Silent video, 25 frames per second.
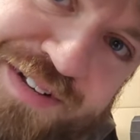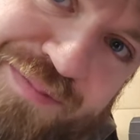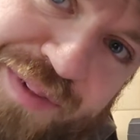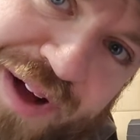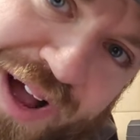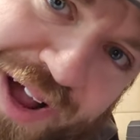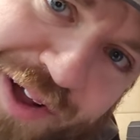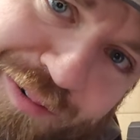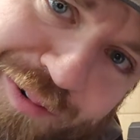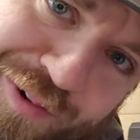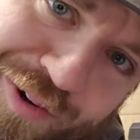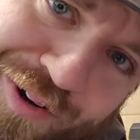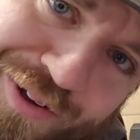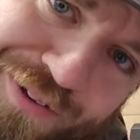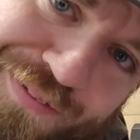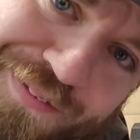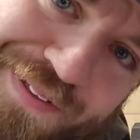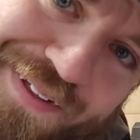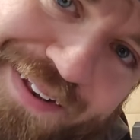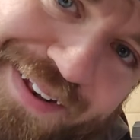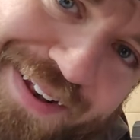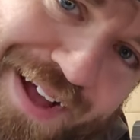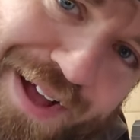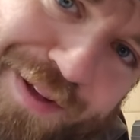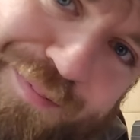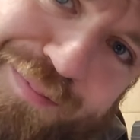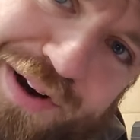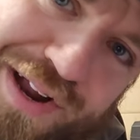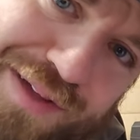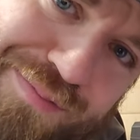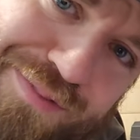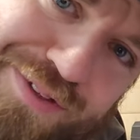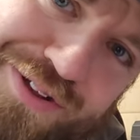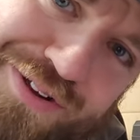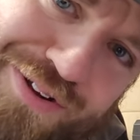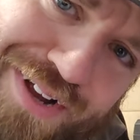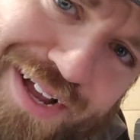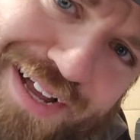in my world, not
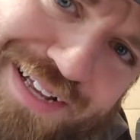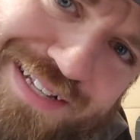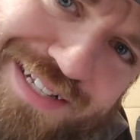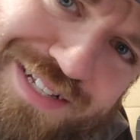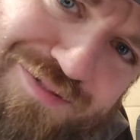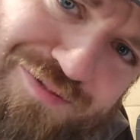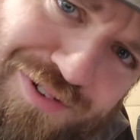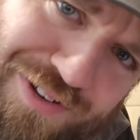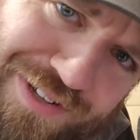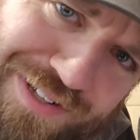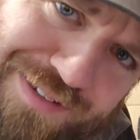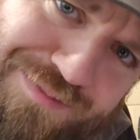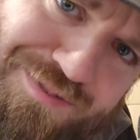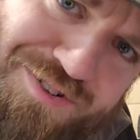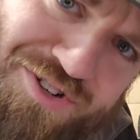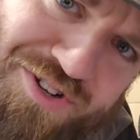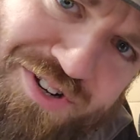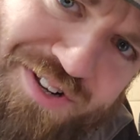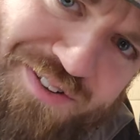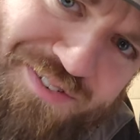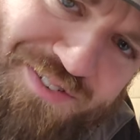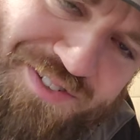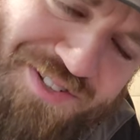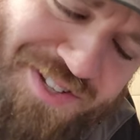probably your guys' world. I'm sure you've